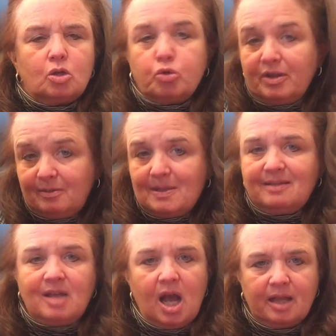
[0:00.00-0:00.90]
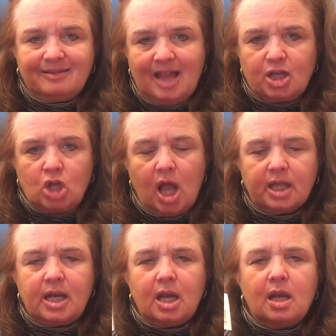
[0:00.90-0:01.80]
Christmas ho slash
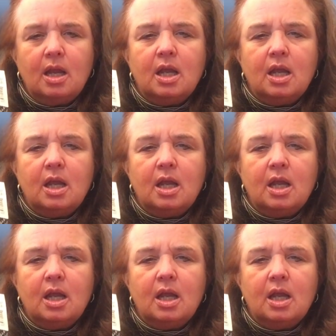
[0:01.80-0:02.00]
holiday